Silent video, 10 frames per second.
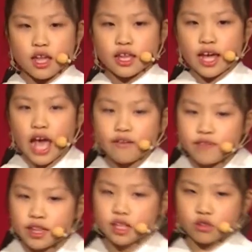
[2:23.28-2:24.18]
They have
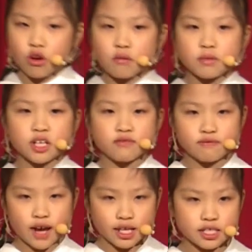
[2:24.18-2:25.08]
an enormous
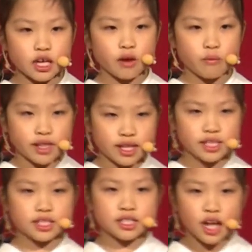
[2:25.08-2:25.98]
fight, and when
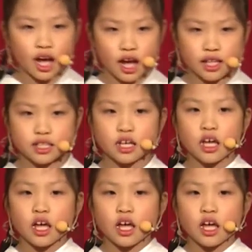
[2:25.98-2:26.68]
it's done,